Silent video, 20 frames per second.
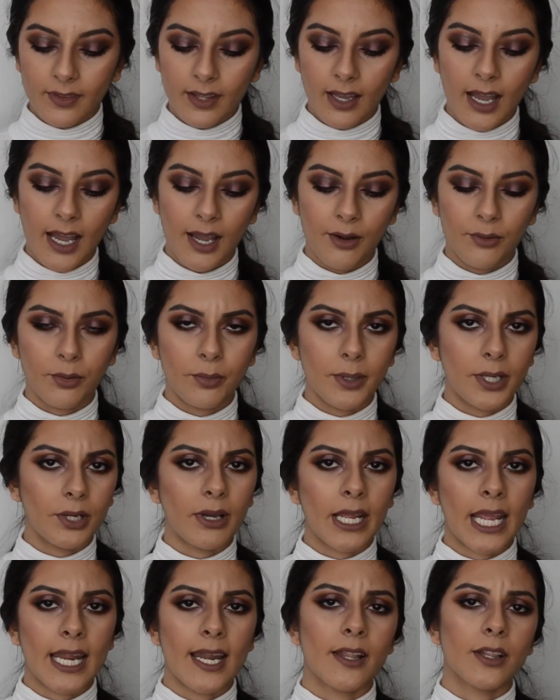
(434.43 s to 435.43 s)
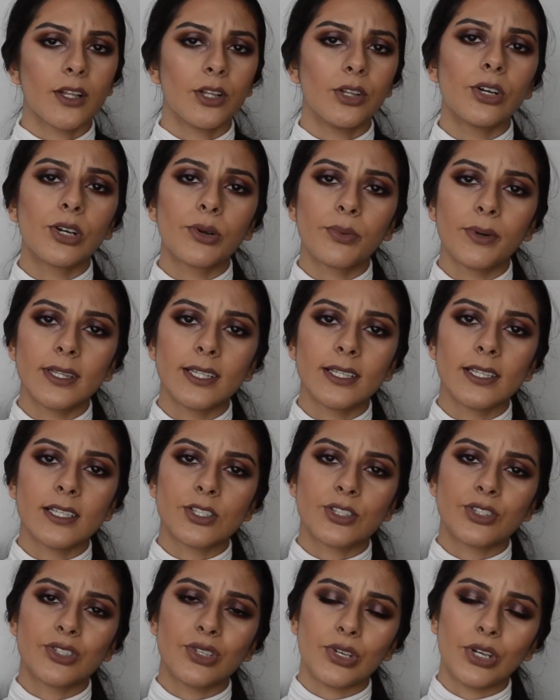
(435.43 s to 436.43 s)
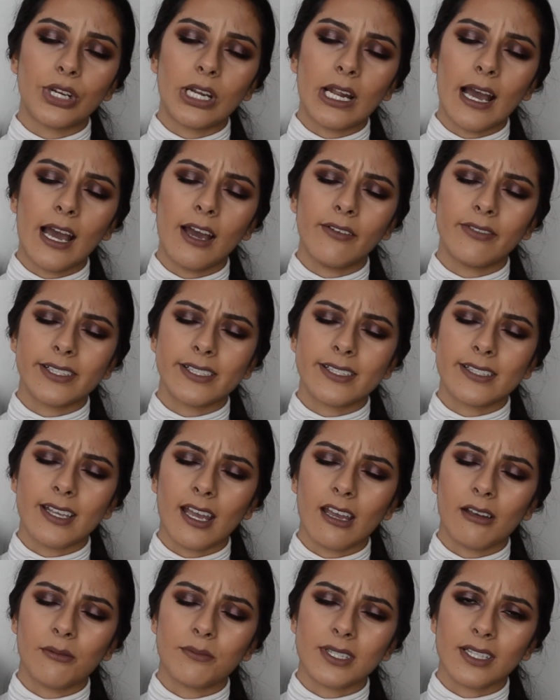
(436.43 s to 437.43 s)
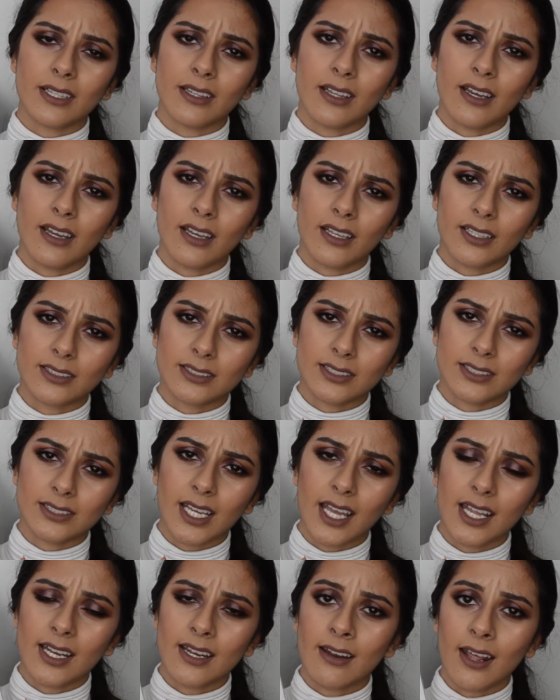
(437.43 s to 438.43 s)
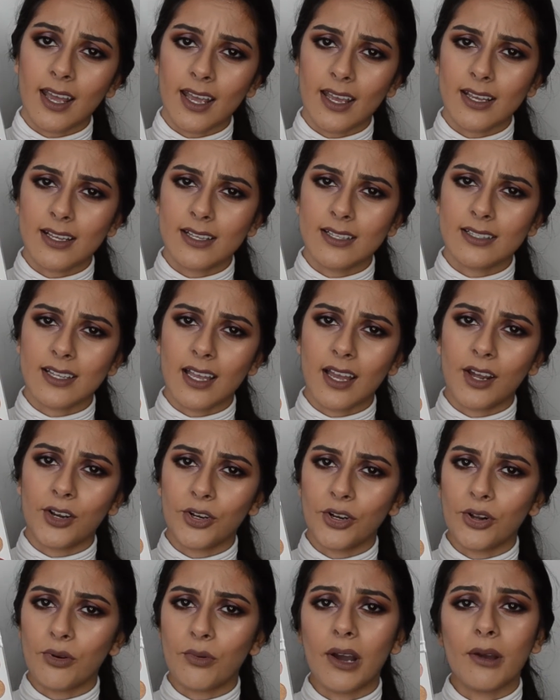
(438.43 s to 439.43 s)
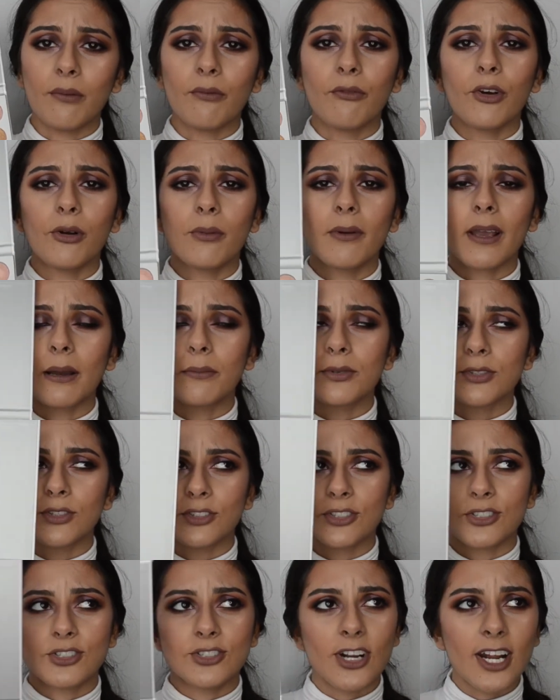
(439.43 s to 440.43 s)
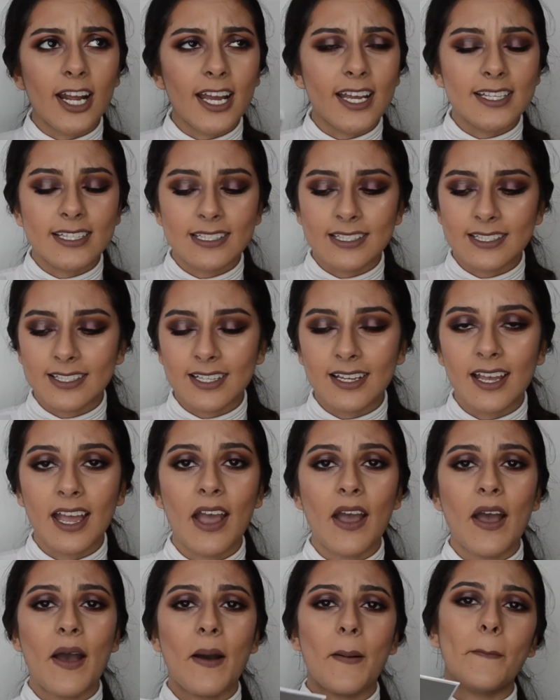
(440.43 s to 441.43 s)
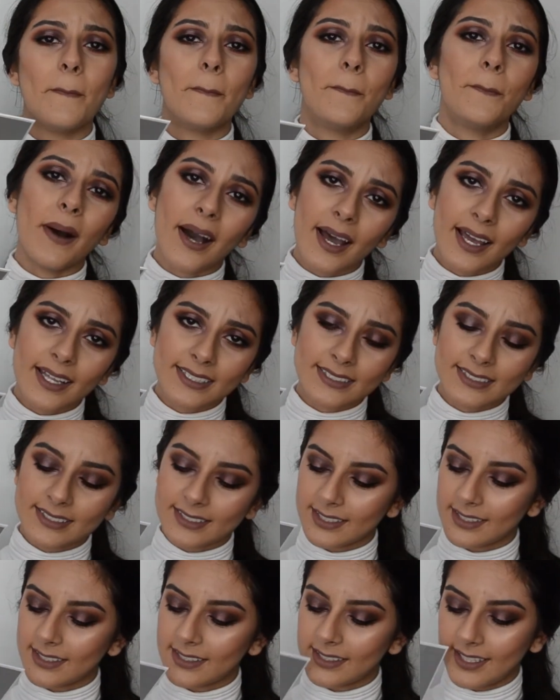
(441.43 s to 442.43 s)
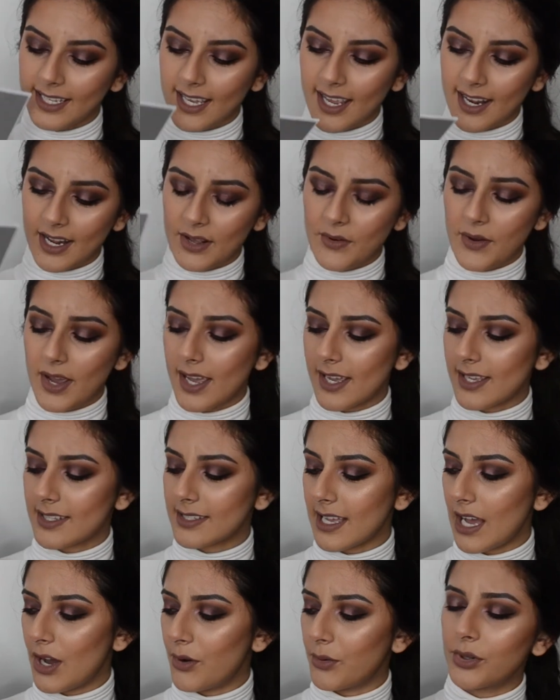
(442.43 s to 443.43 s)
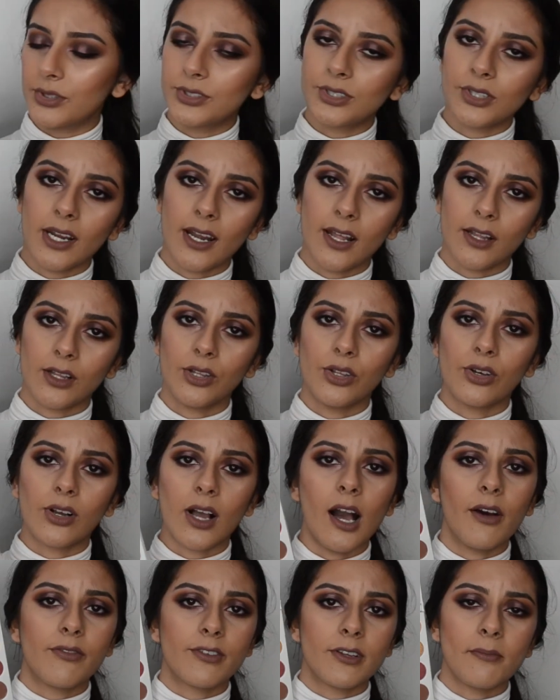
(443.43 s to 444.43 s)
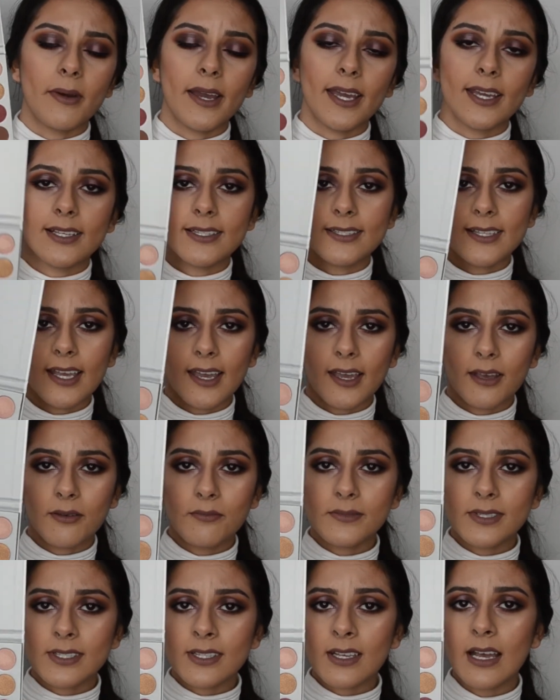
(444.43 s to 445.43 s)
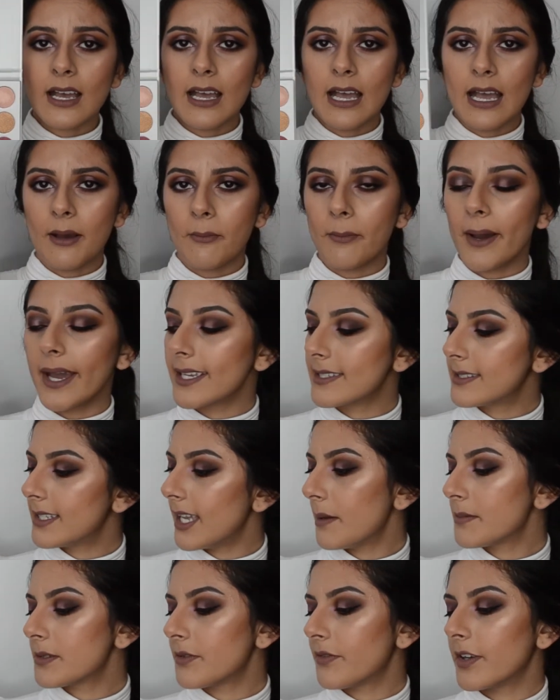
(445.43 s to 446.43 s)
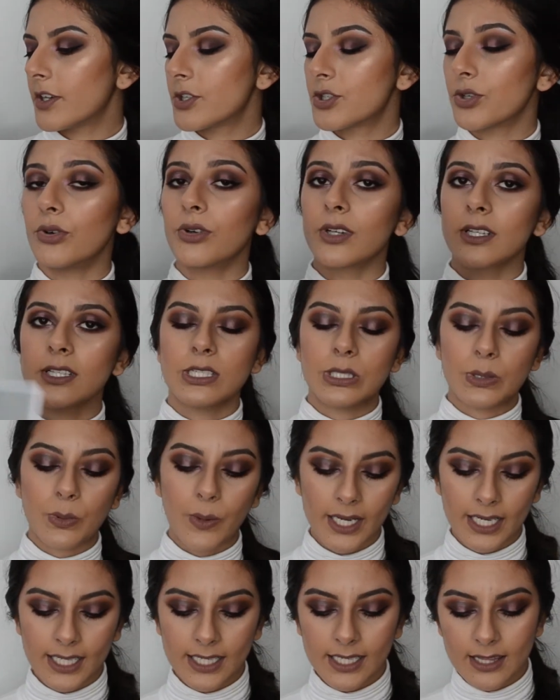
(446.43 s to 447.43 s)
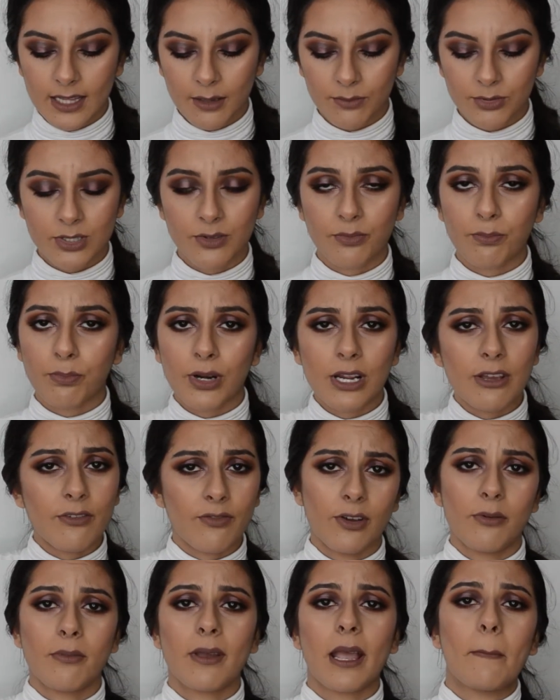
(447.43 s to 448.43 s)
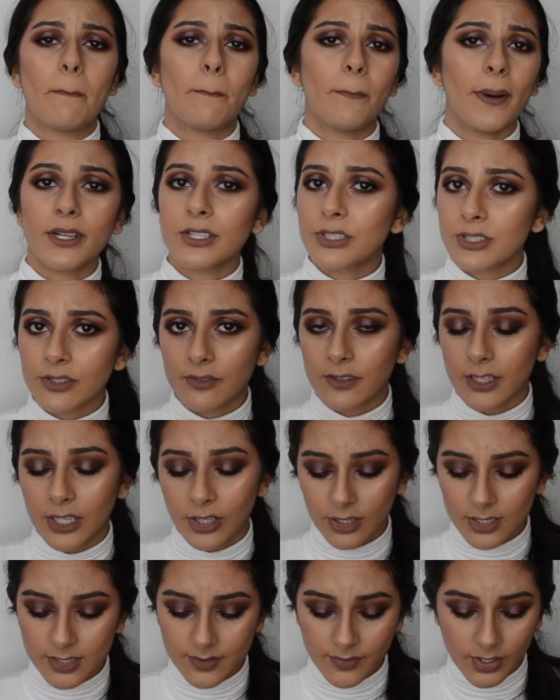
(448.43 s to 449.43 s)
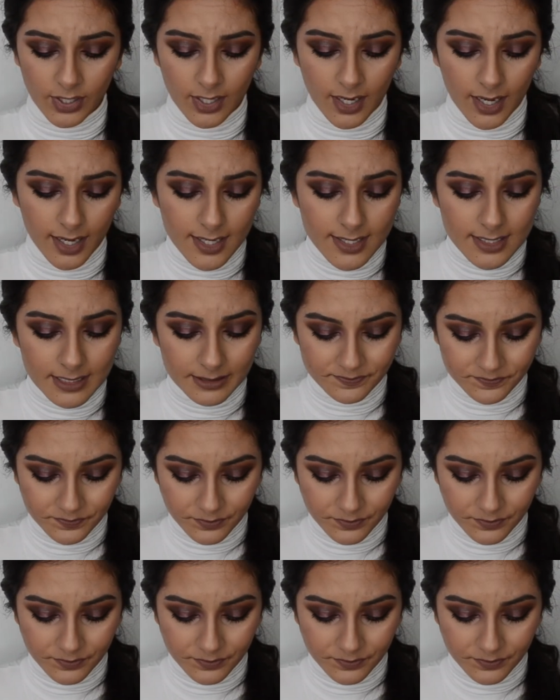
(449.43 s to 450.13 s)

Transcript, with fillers: I will be doing another look with this soon. I have exams in like 10 days. I don't know why I'm filming, I'm so stressed. But anyways, I will do another look after my exams. My exams finish August 20th. I'm just pre-filming a bunch of videos for you guys.